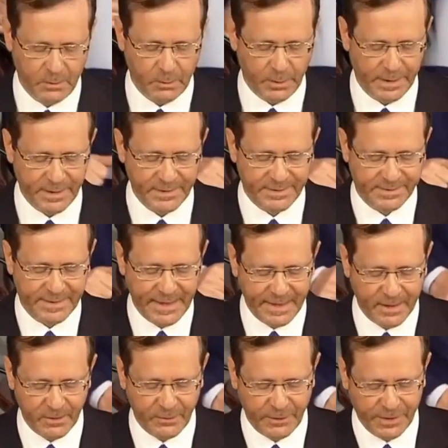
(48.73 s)
When the
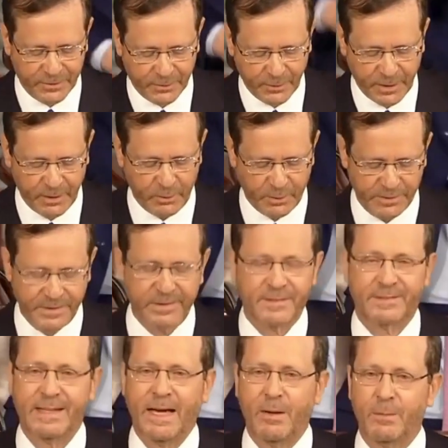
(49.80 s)
State of Israel was
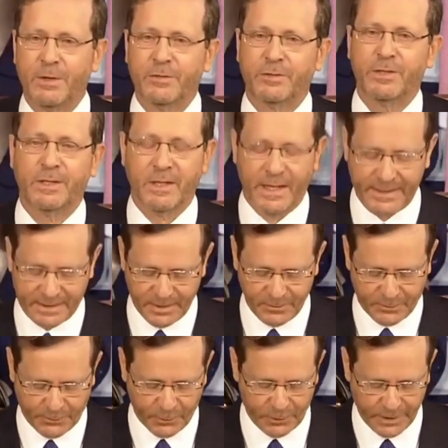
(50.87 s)
established in
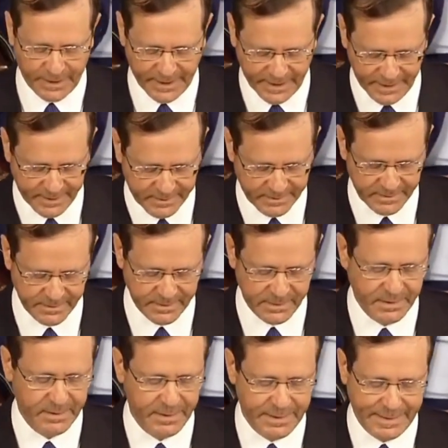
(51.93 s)
1948,
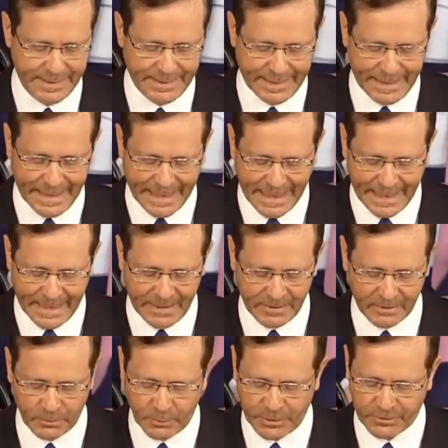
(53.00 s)
the
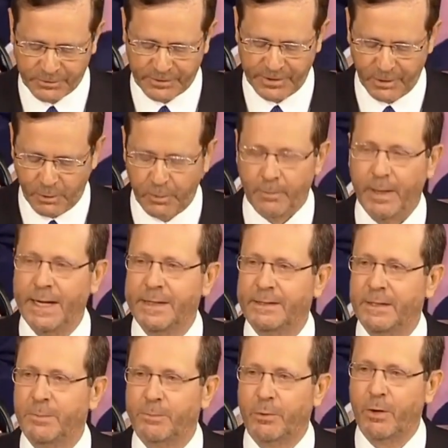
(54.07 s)
land which the
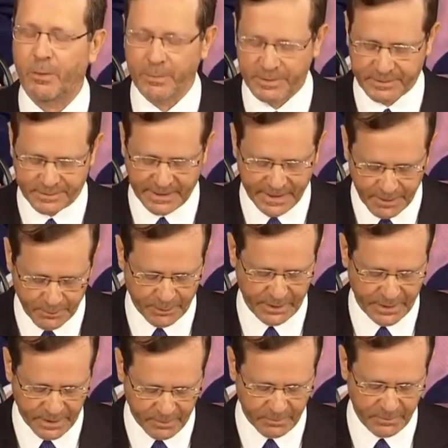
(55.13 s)
Almighty promised
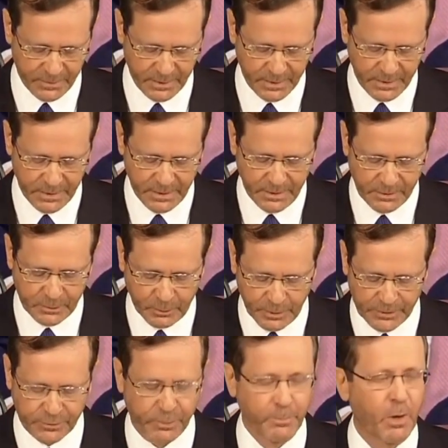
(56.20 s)
Abraham, to
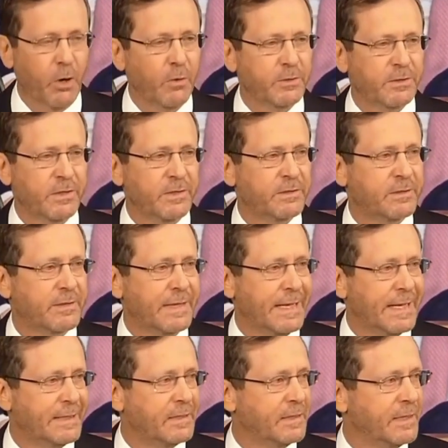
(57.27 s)
which Moses
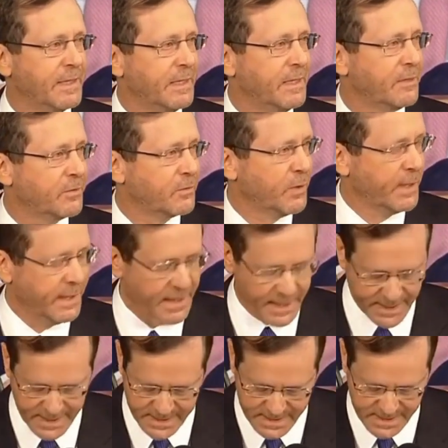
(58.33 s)
led the
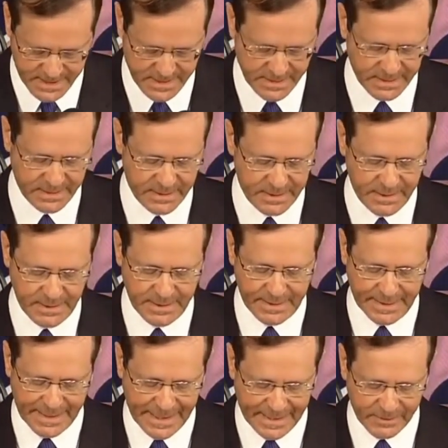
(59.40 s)
Israelites,
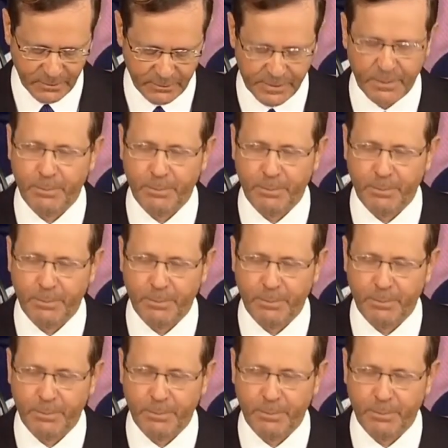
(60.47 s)
the land of